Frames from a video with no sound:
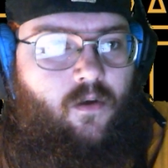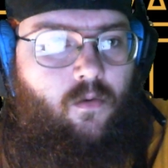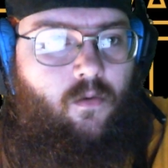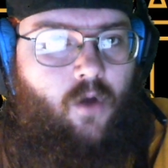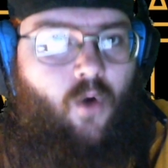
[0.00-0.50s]

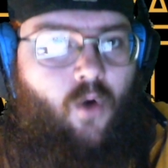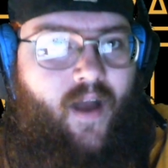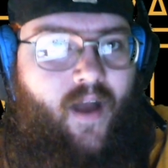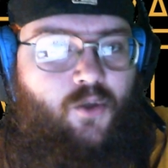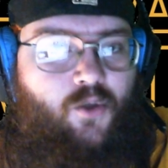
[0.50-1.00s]
go around
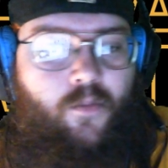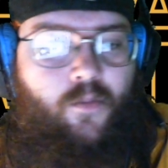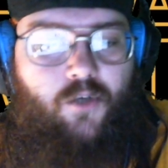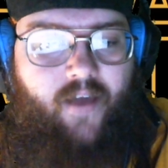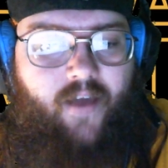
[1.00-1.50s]
and triple
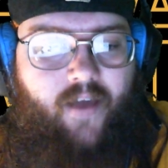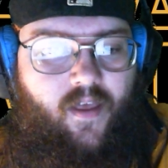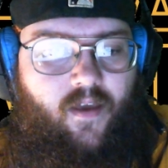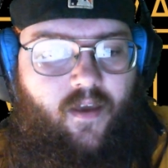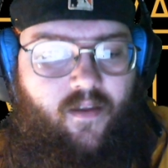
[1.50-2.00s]
check
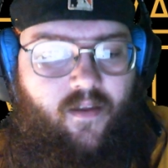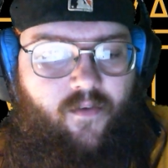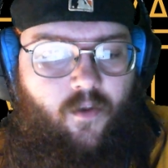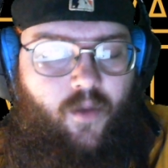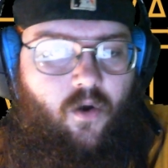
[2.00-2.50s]
everything, and everything will
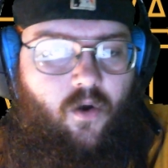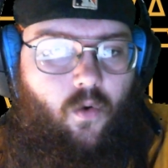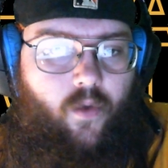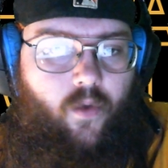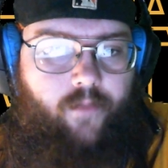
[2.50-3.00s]
be cool.
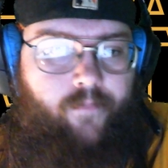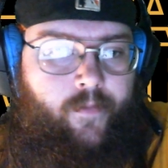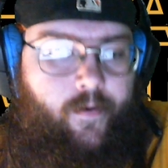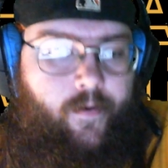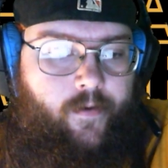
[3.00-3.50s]
And
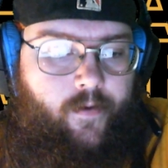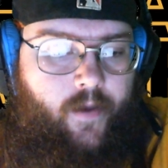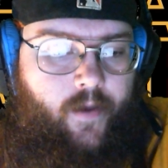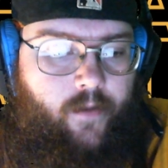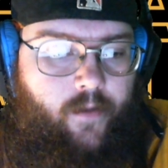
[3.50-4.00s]

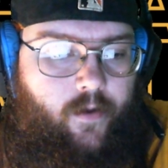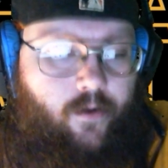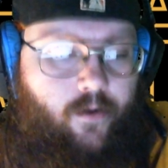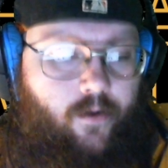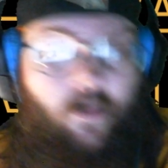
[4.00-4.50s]
good
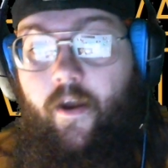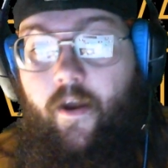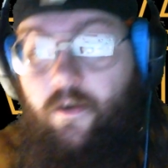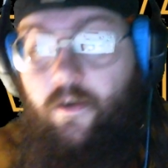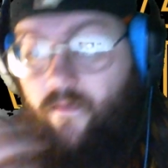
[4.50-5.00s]
luck to
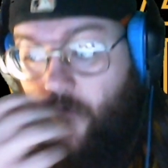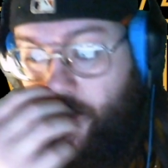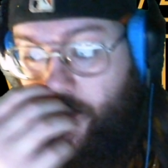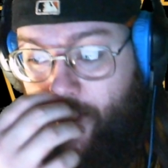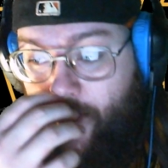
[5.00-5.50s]
Harrison Ford.
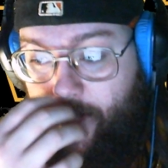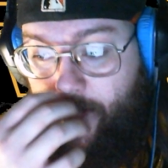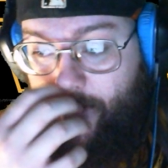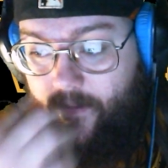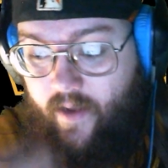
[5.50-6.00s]
I mean,
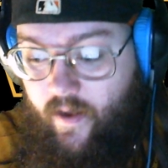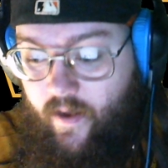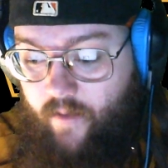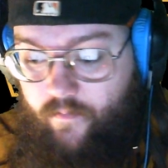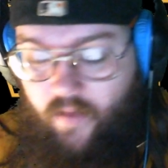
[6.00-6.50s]

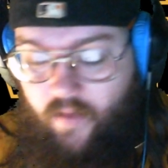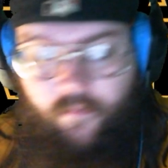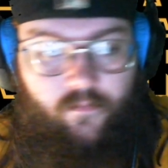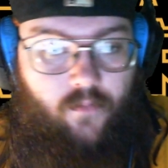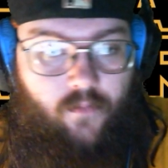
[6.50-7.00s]
I'm
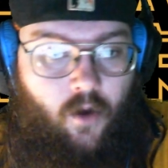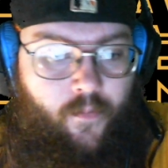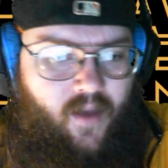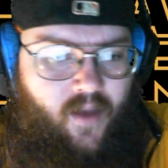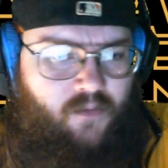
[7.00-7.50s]

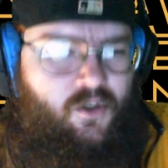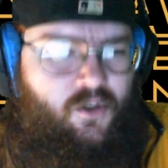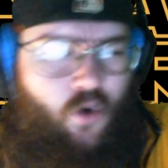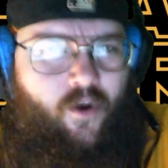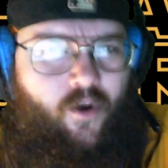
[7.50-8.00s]
sure
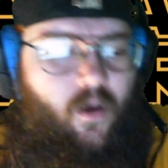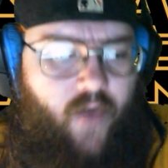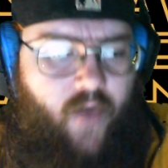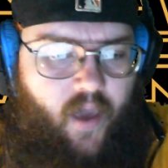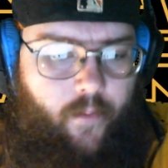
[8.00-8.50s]
he'll be
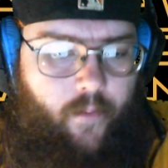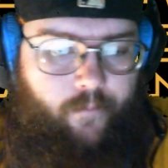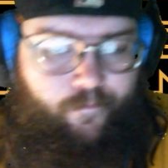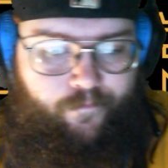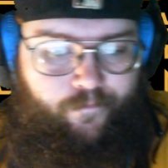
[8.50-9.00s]
okay, but
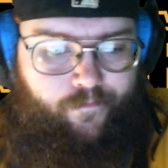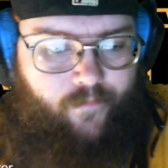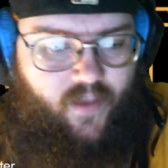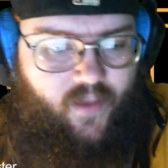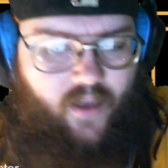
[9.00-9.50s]

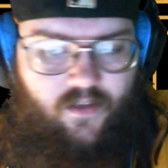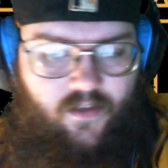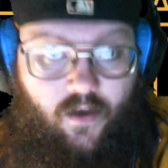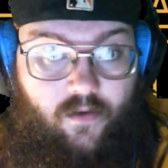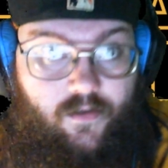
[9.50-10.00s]
yeah, it
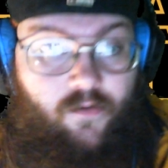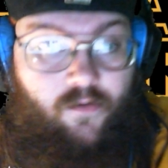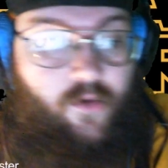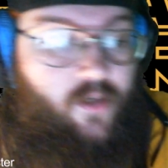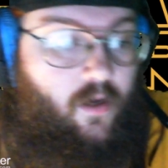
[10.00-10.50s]
sucks. It really
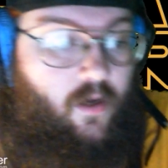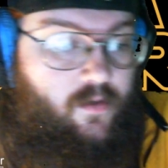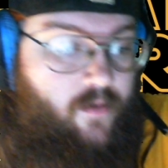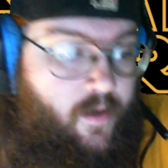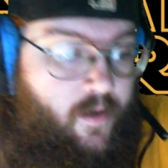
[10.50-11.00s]
sucks.
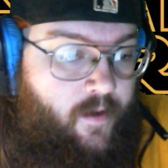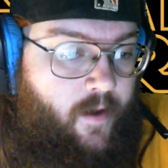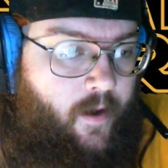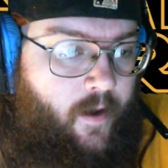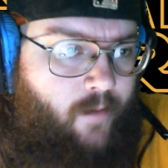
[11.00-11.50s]
Um,